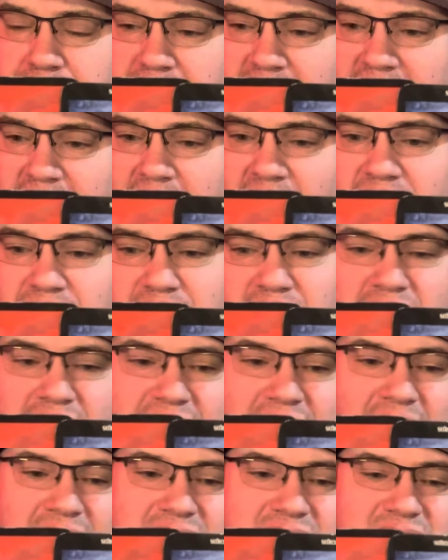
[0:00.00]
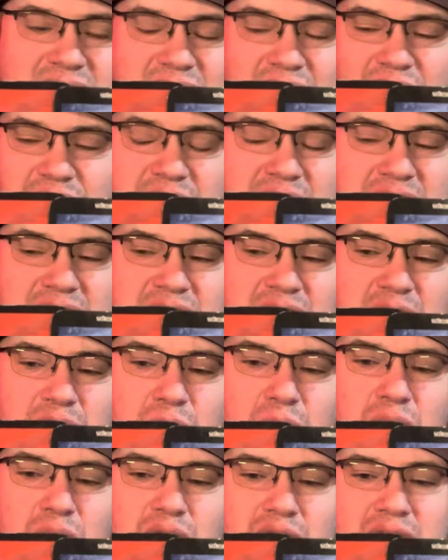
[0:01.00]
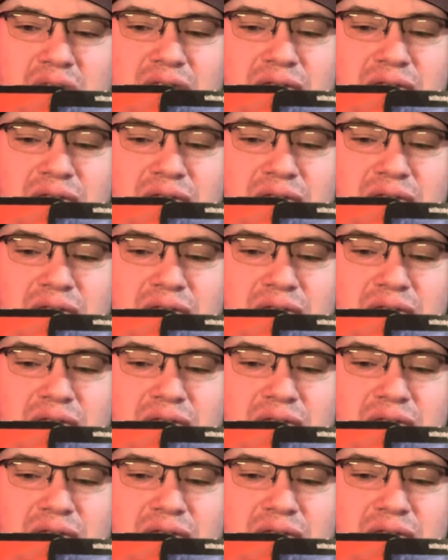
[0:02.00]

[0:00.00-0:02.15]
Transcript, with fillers: And I feel like that's the things that you were looking